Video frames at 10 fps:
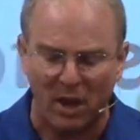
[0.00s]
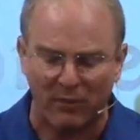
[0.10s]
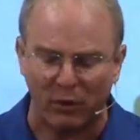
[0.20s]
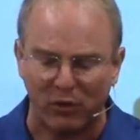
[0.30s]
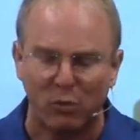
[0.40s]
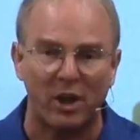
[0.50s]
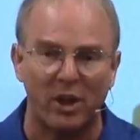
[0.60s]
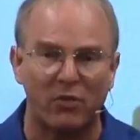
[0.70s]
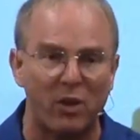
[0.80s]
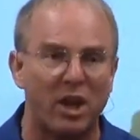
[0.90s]
verse
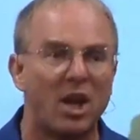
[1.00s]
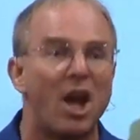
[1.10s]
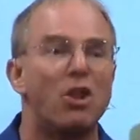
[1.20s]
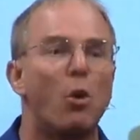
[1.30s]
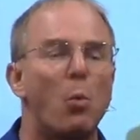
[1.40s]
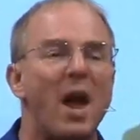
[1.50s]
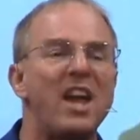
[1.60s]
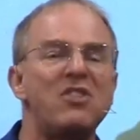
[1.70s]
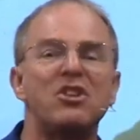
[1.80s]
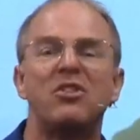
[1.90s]
23, the
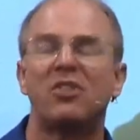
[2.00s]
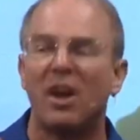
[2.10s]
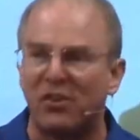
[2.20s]
wages of